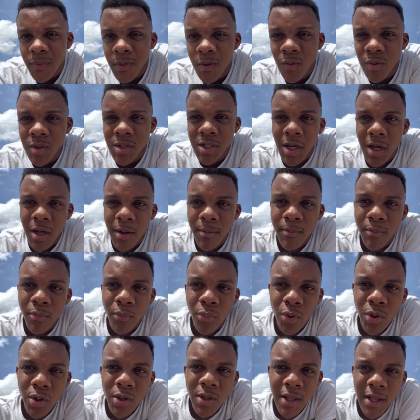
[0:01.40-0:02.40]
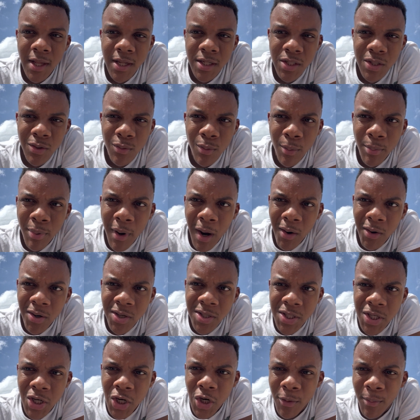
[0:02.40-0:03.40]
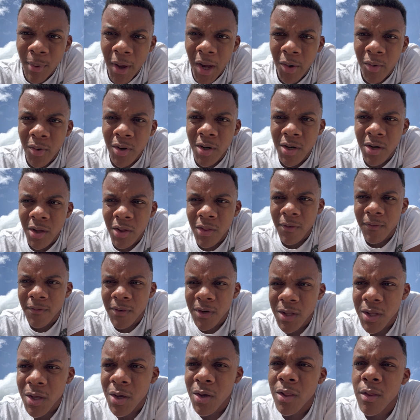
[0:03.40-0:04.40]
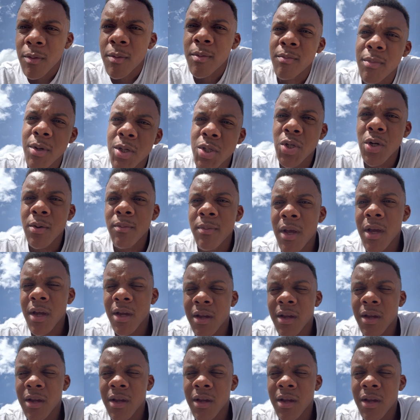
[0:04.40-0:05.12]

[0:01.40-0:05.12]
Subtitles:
What's up? Borderline Superpowers here, back with another video. Let me make sure I'm not